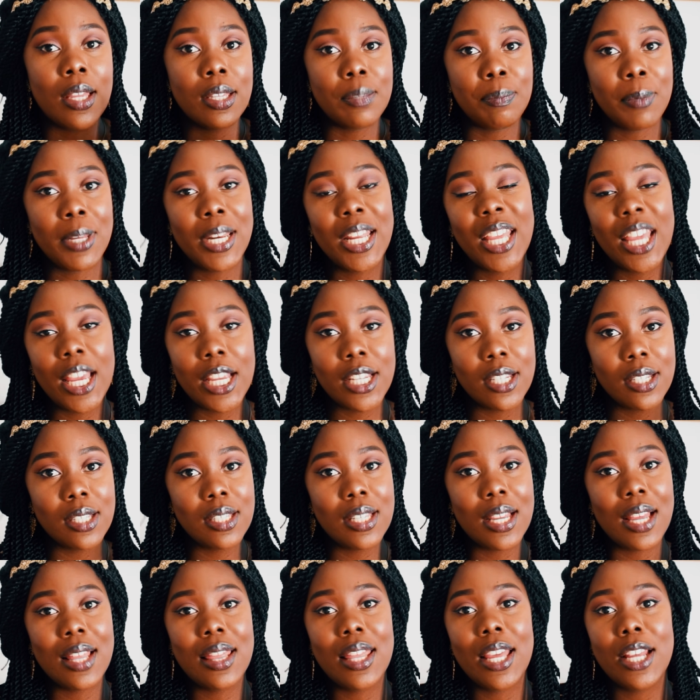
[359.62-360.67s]

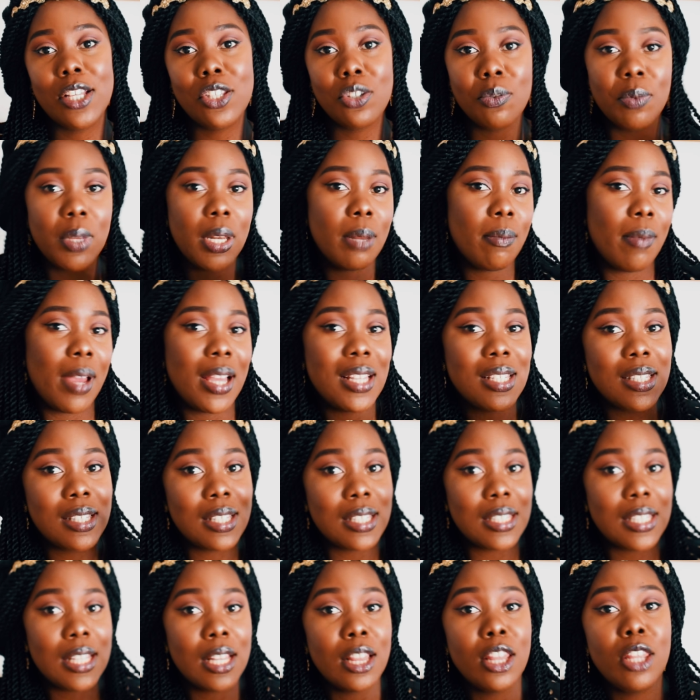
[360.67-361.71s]
Medications are there to minimize
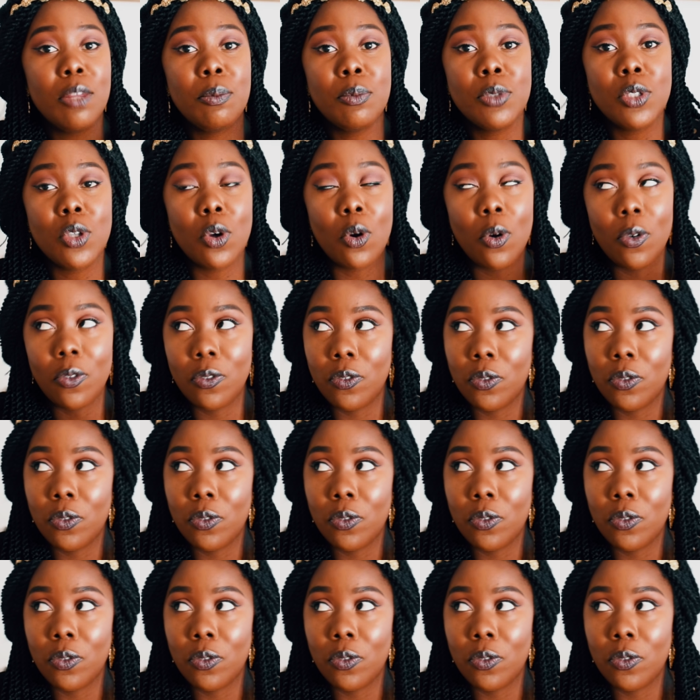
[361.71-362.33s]
the symptoms of